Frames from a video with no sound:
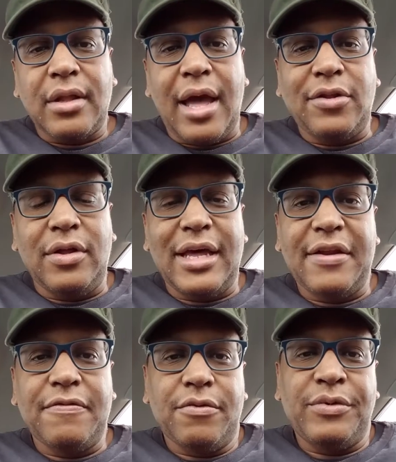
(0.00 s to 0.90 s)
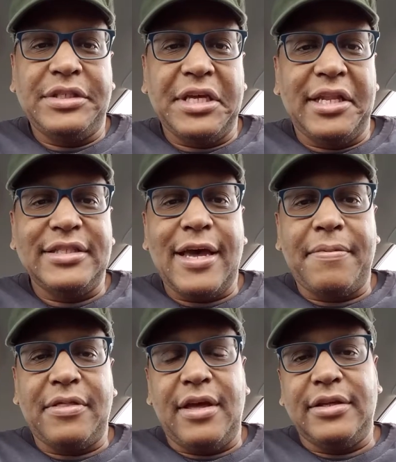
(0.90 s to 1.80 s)
I do a lot of the reselling
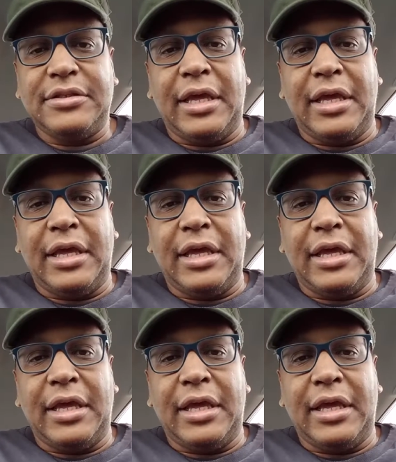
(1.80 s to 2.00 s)
type of things.